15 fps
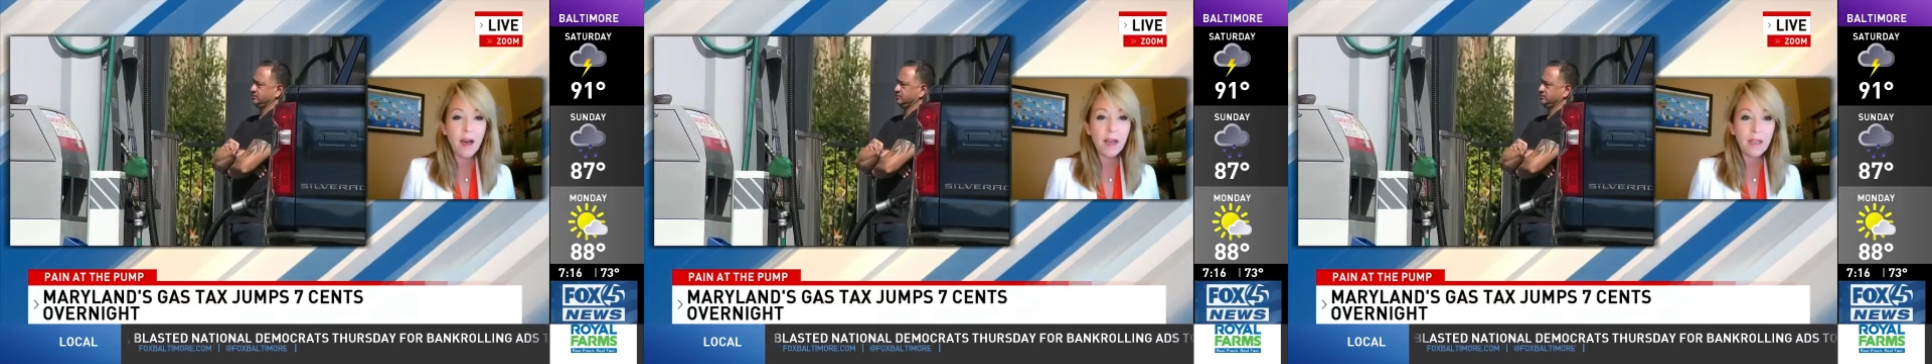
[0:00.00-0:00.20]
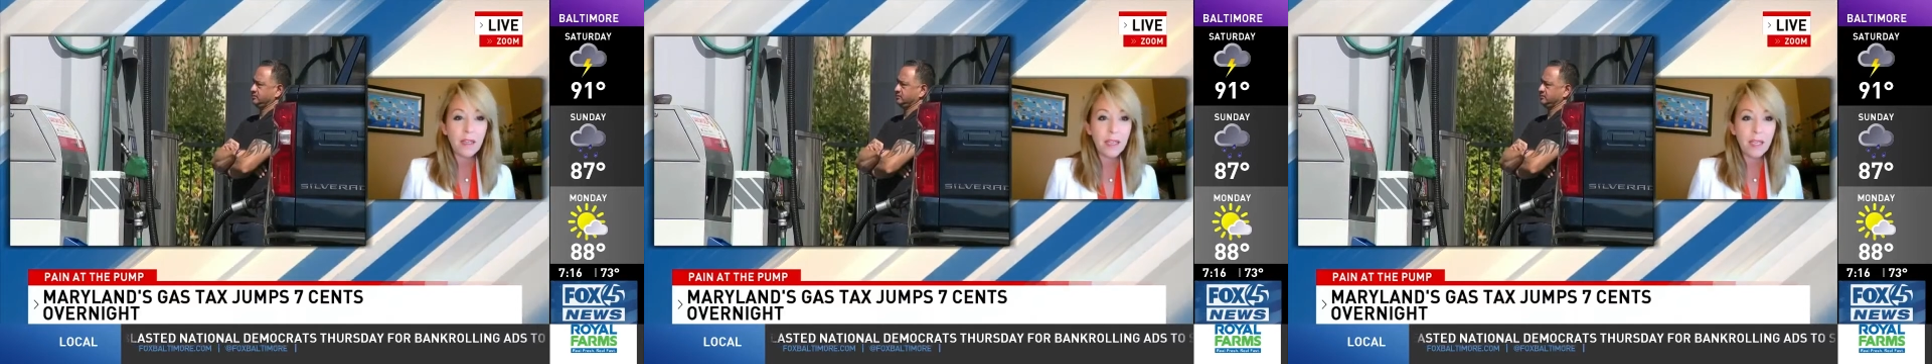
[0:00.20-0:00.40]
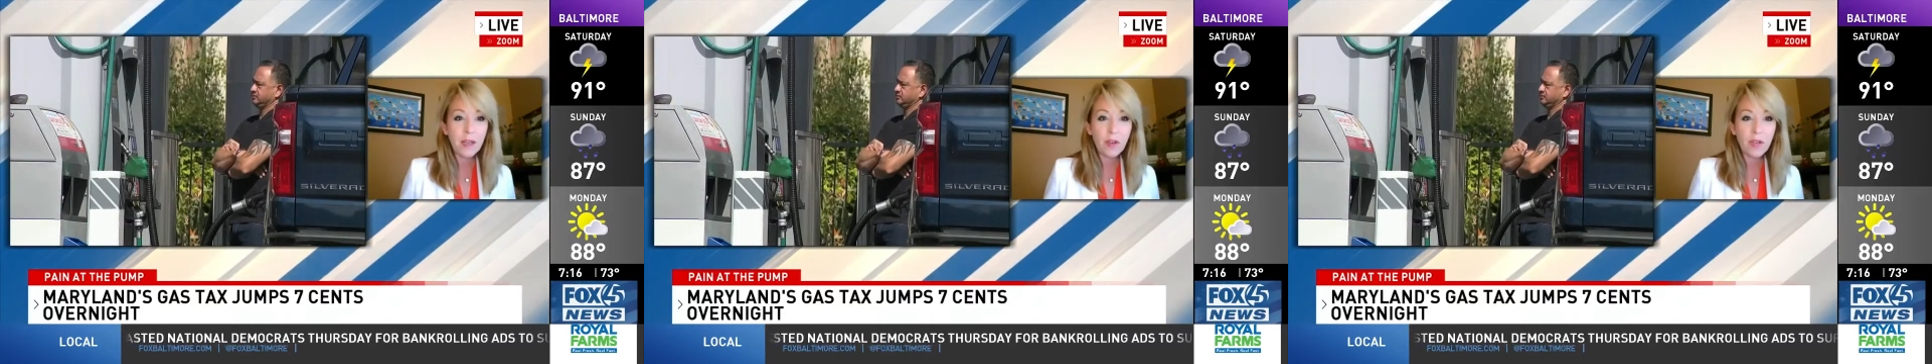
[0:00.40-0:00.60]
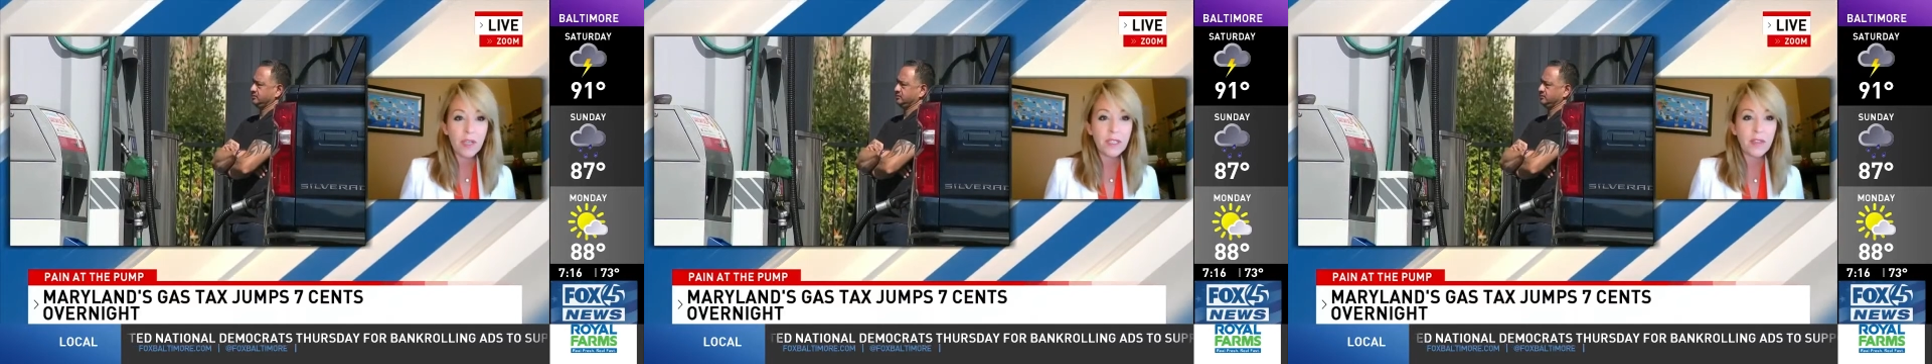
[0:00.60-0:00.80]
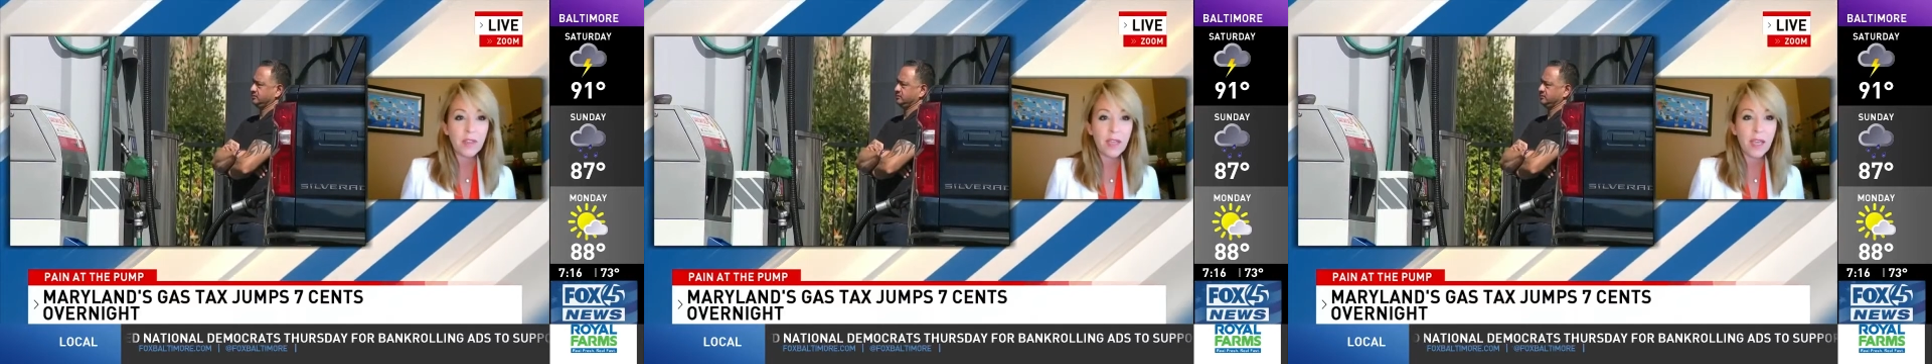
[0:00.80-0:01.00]

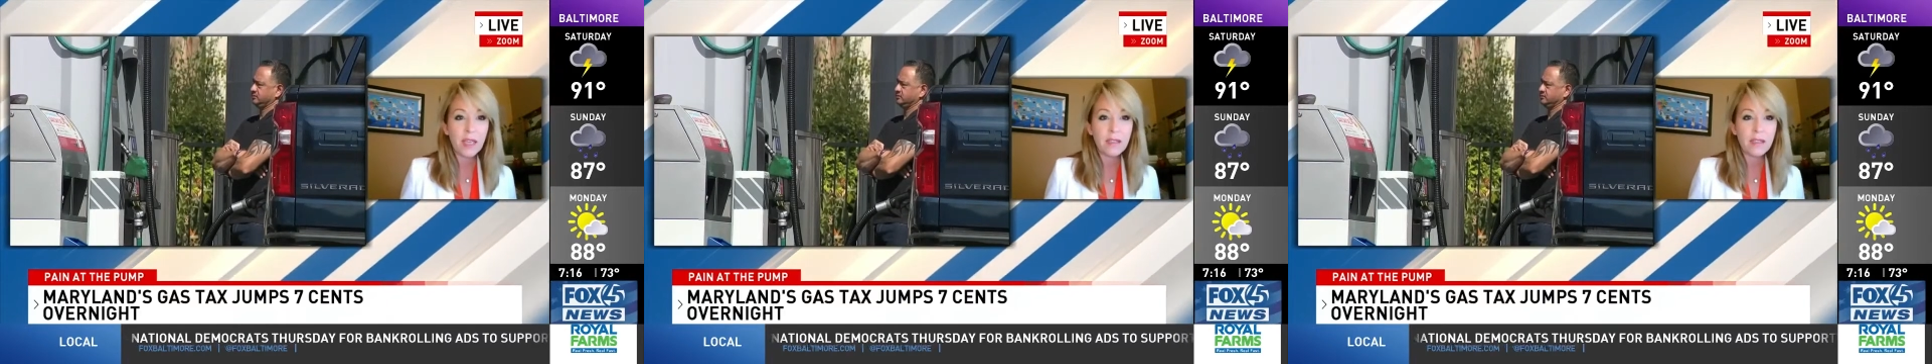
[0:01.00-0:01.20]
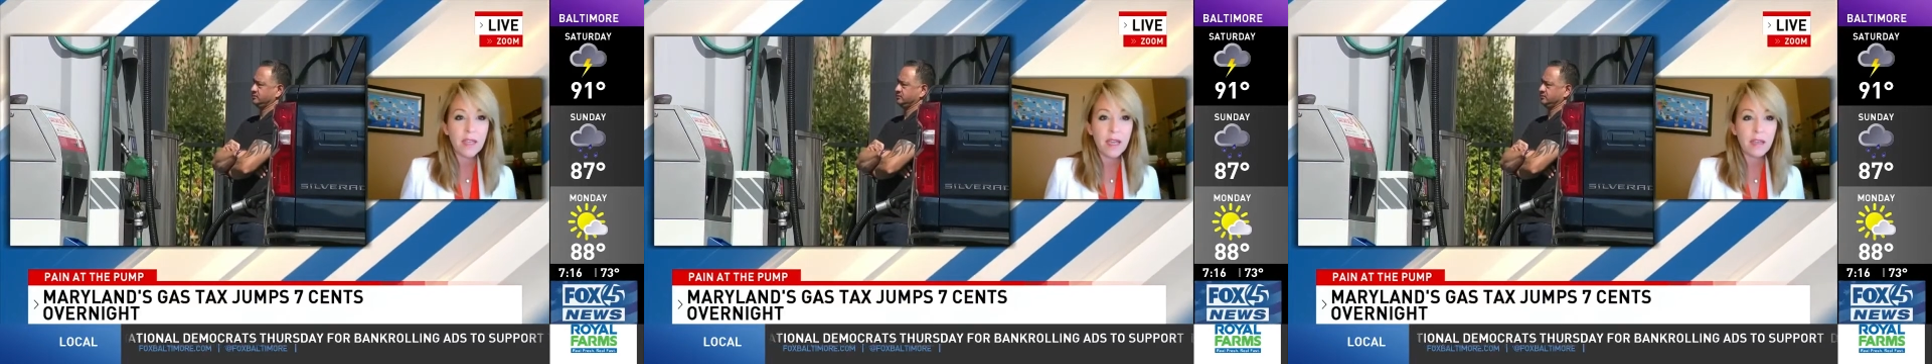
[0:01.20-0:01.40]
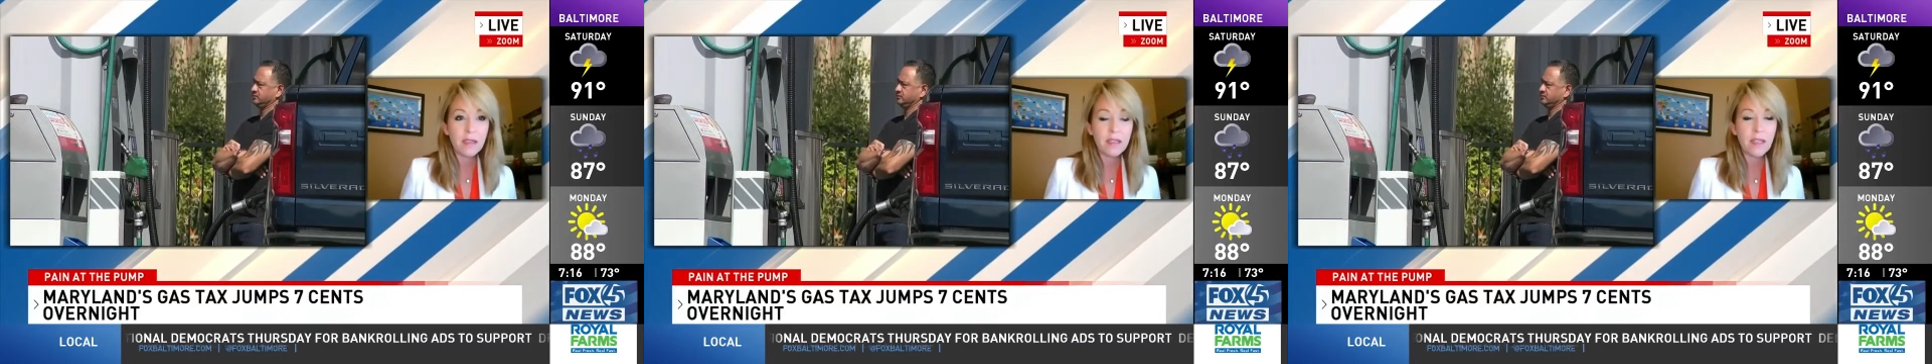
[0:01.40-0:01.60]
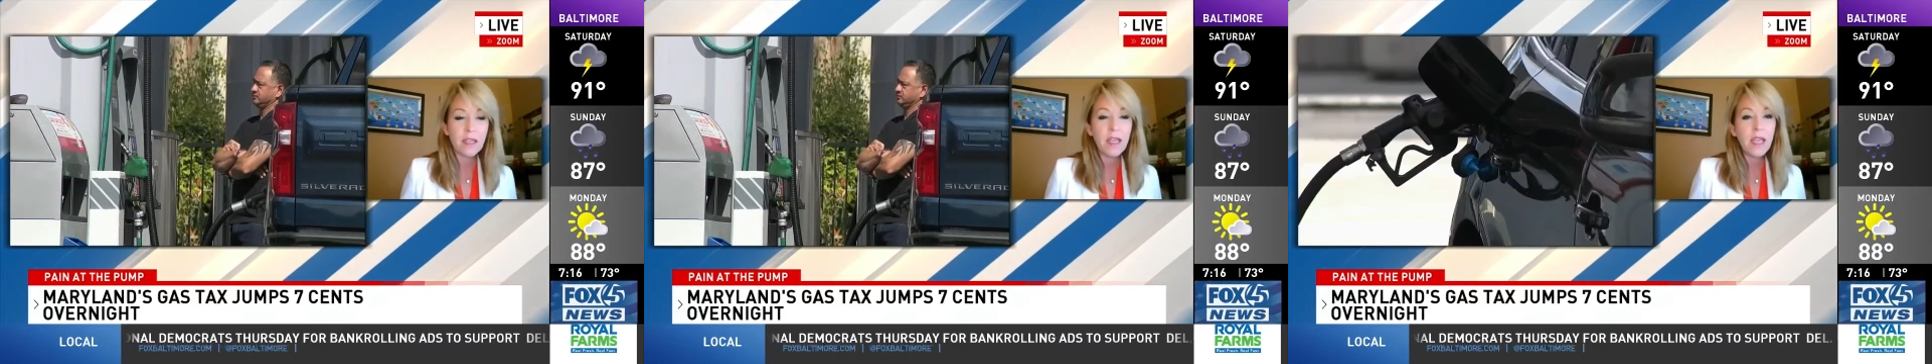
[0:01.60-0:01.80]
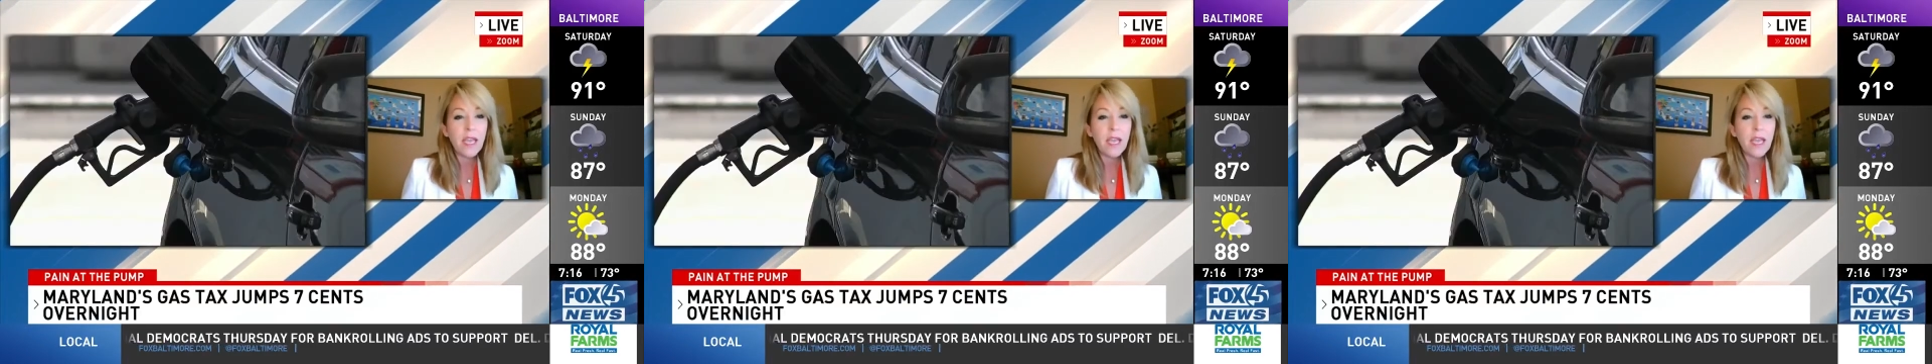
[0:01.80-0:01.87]
increase in the gas tax.